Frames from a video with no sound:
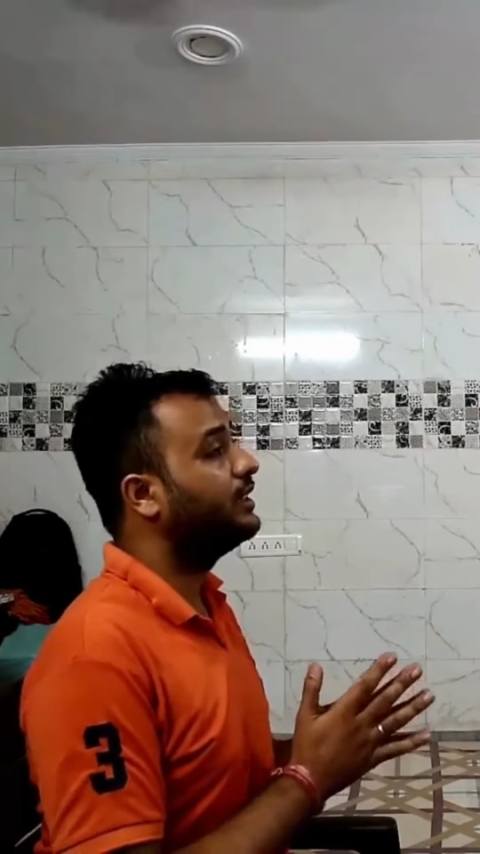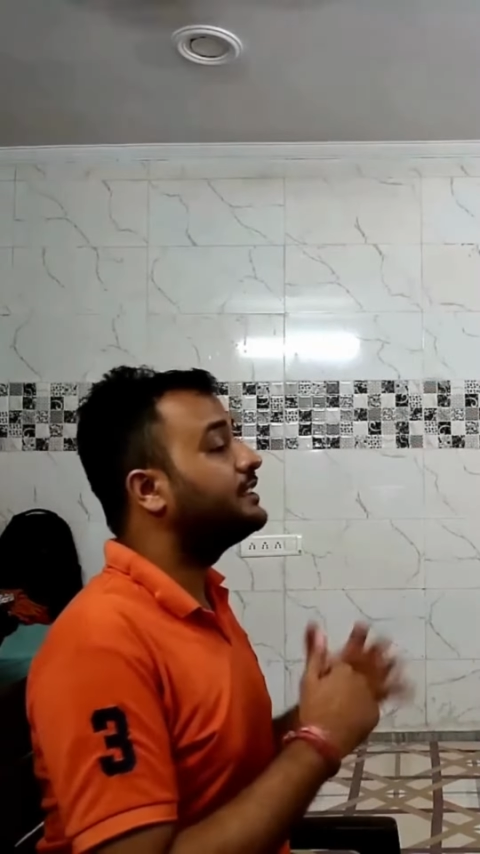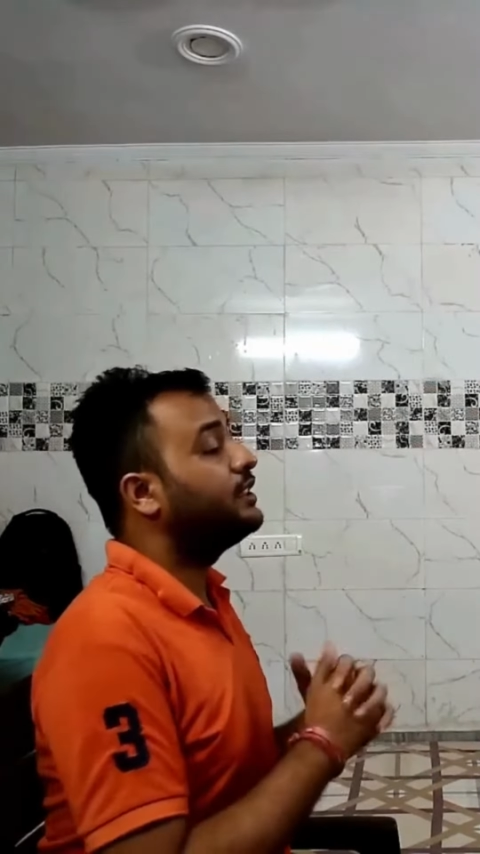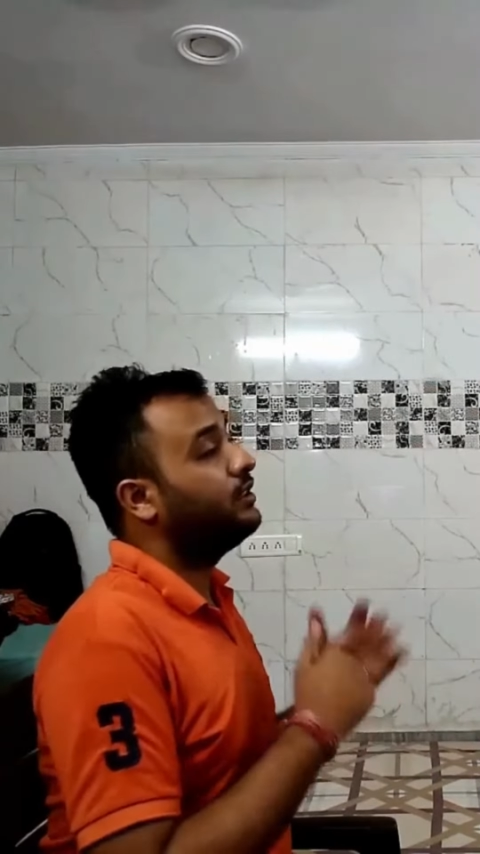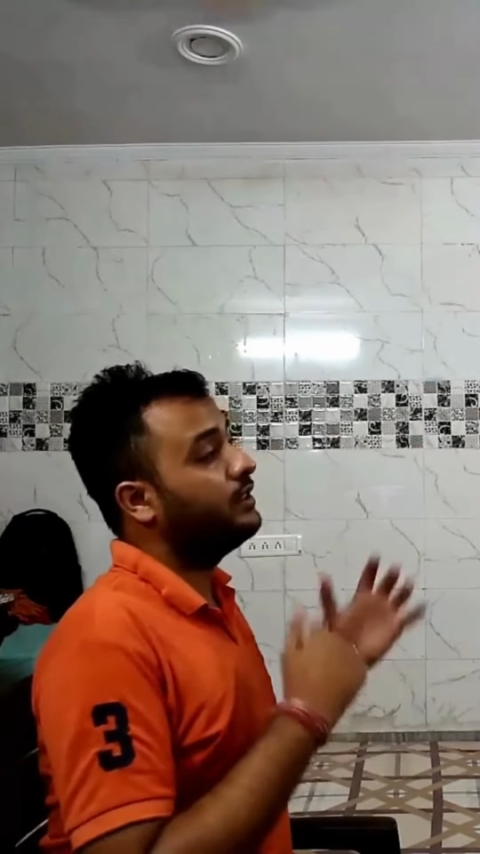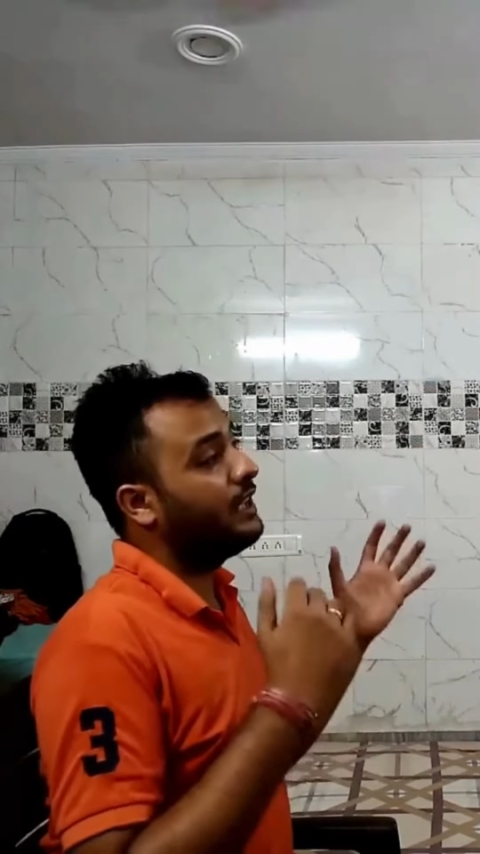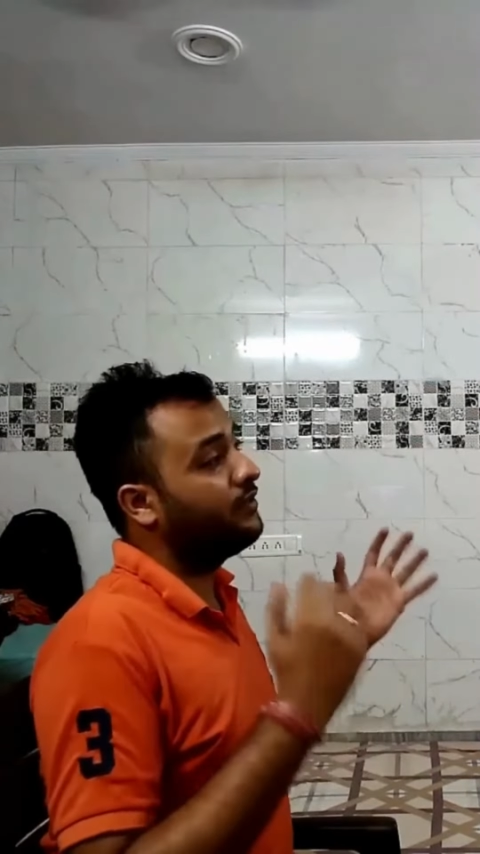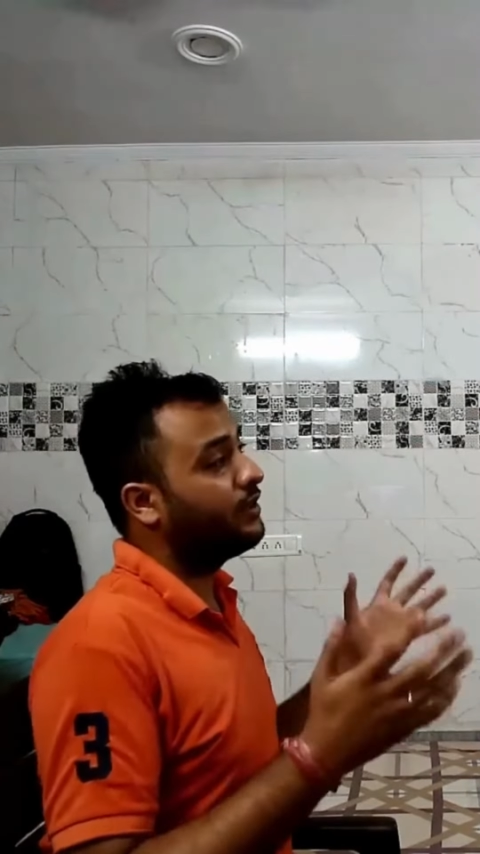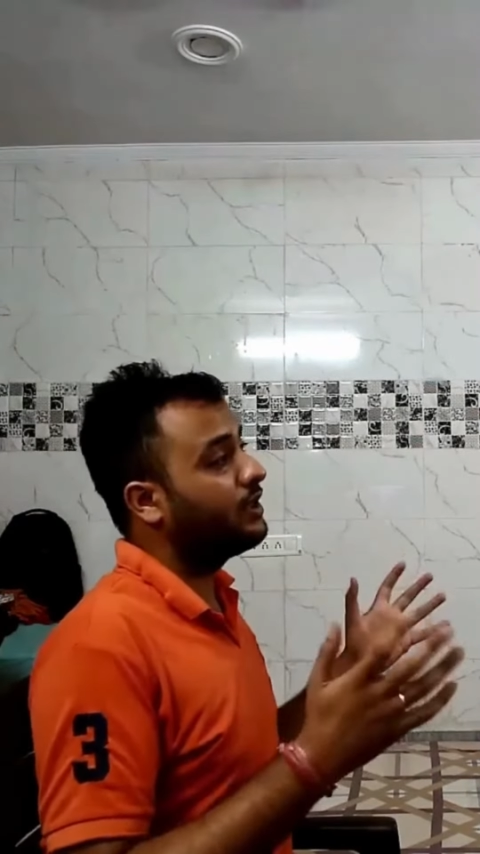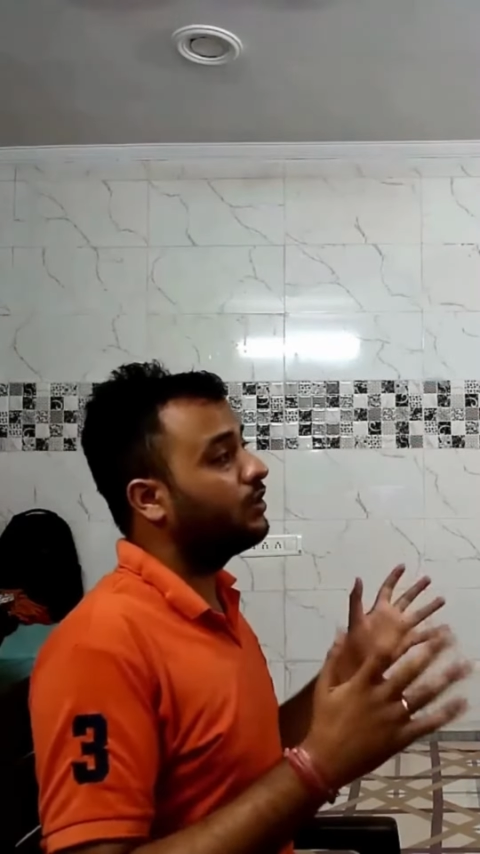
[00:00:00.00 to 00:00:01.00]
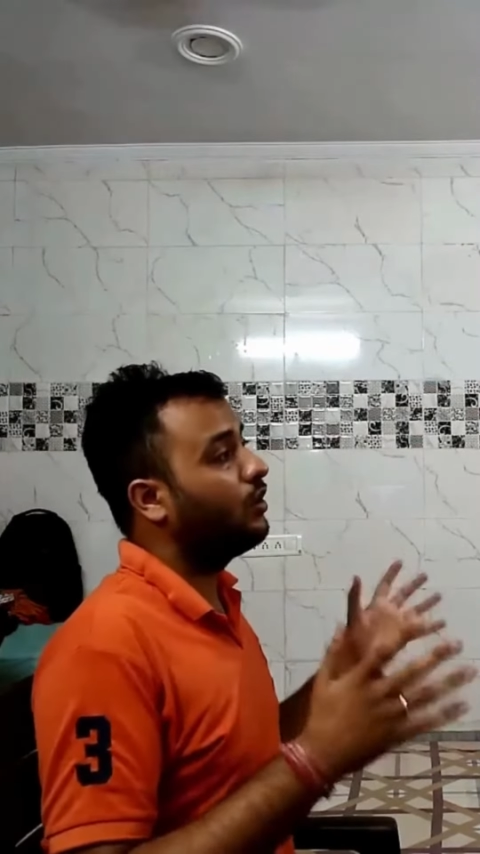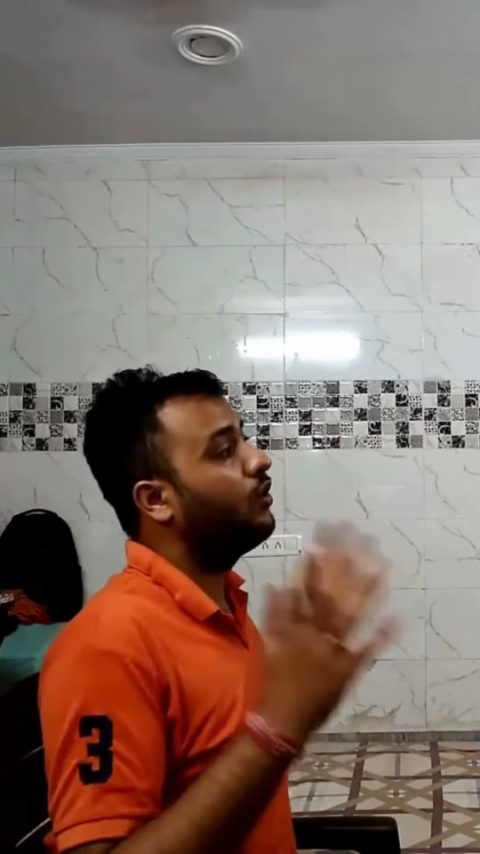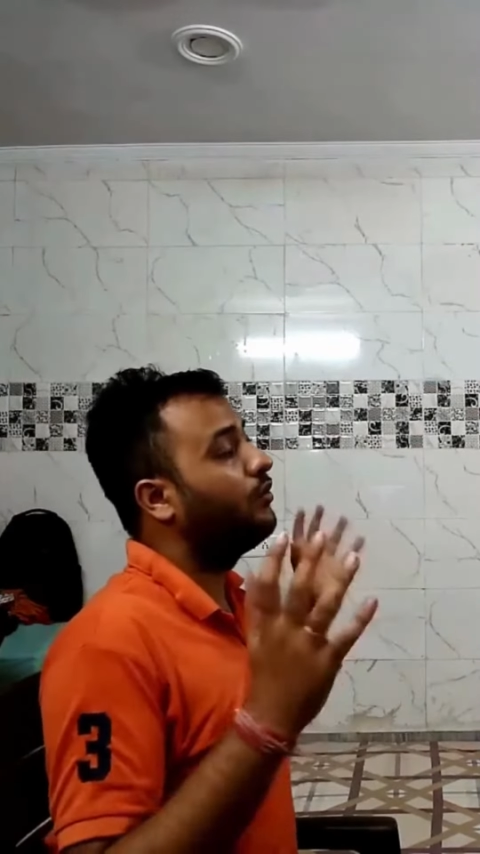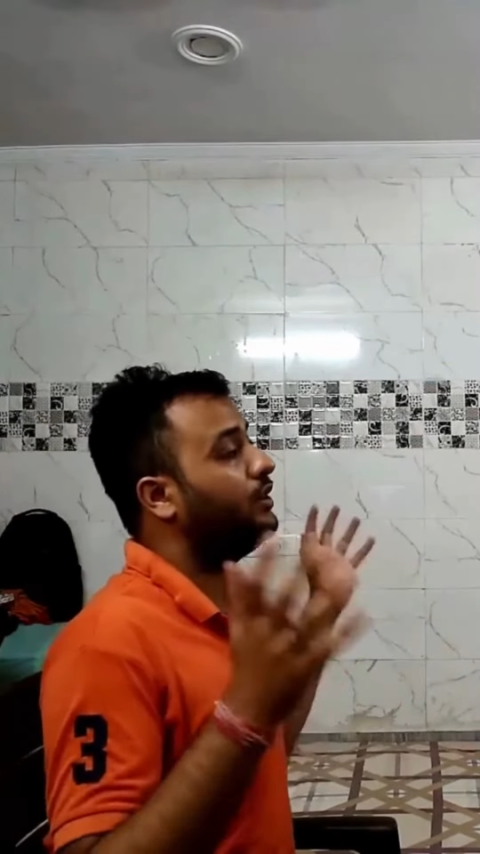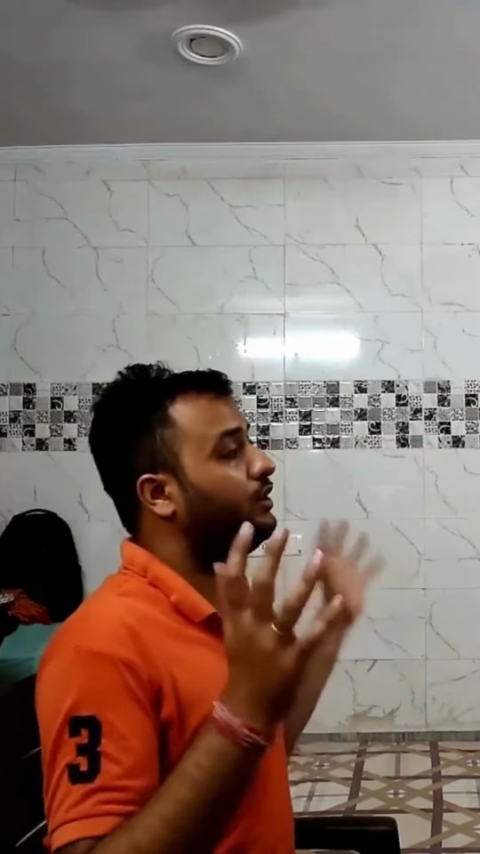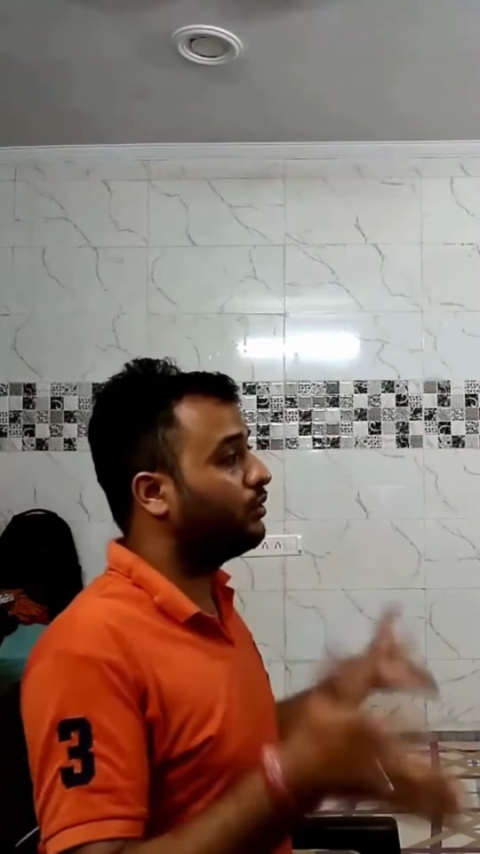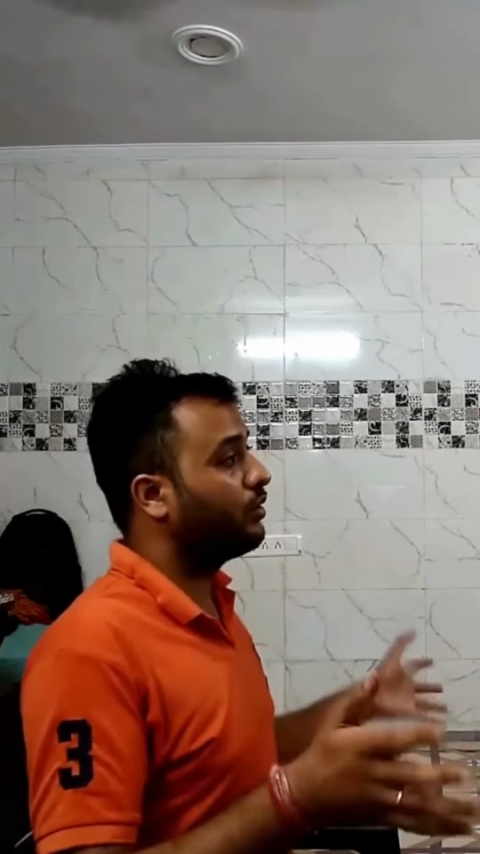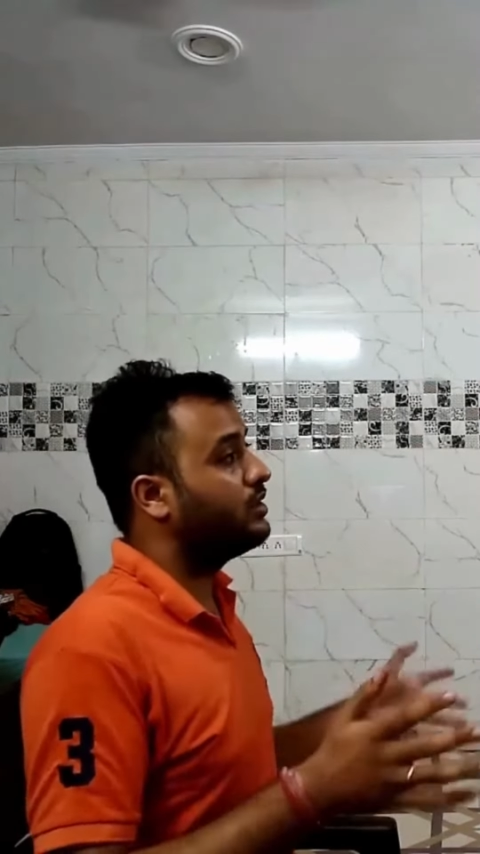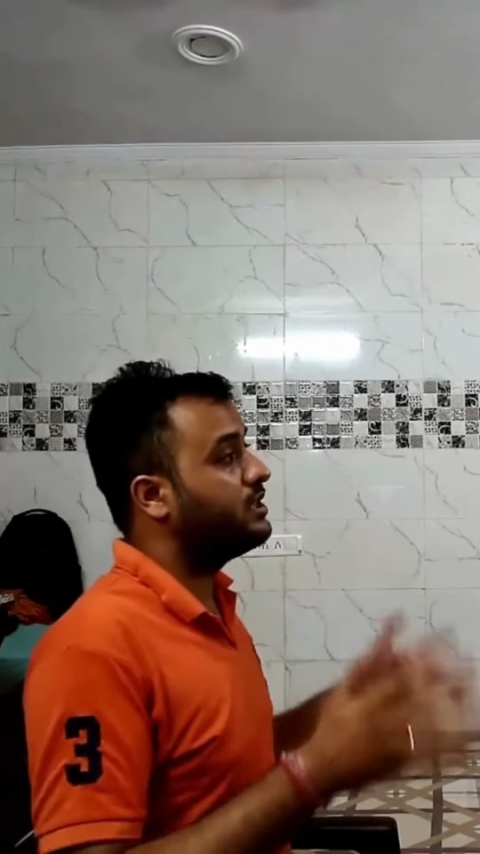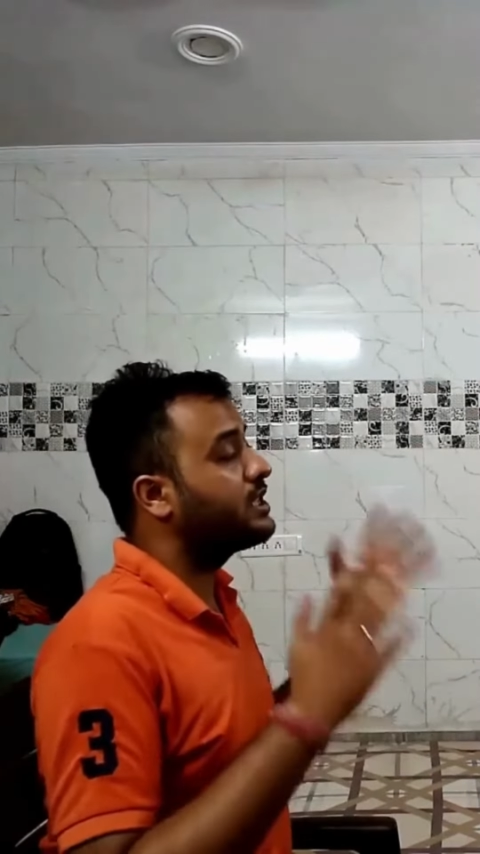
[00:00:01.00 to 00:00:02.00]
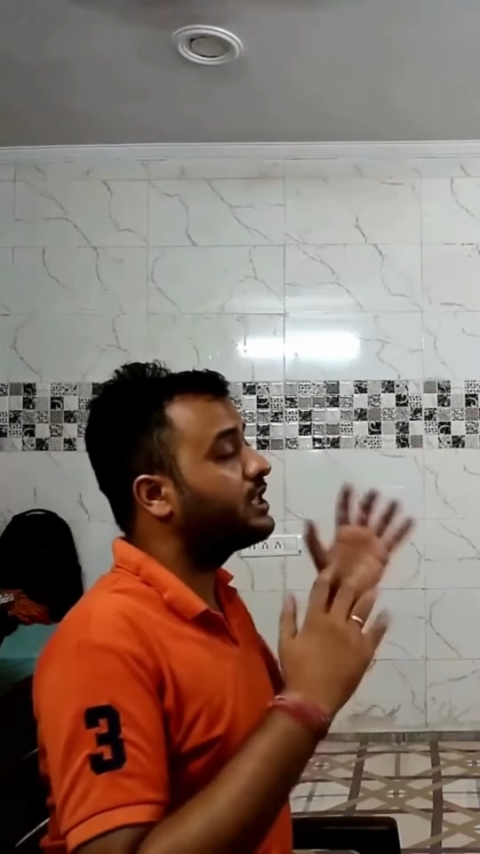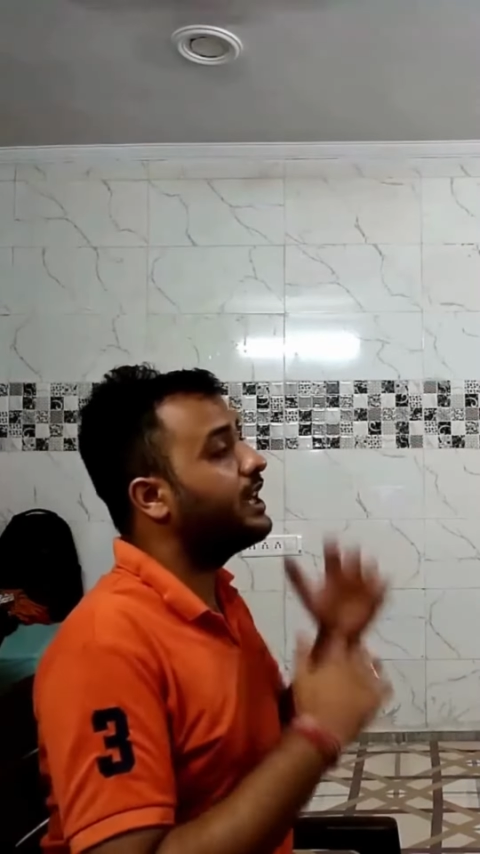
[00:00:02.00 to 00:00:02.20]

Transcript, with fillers: is a network of a neuron, just